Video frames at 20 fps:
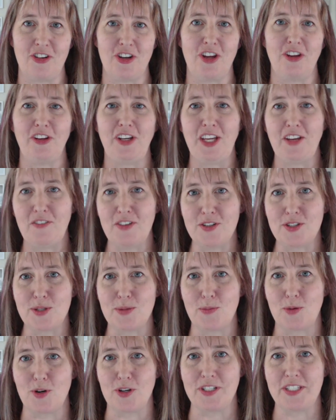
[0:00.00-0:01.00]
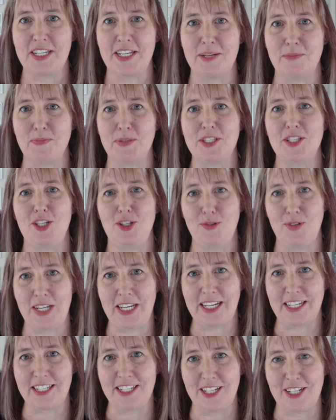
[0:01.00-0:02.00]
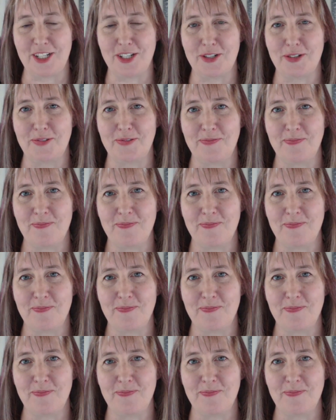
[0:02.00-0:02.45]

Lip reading: and I'll give you some more tips unique to you.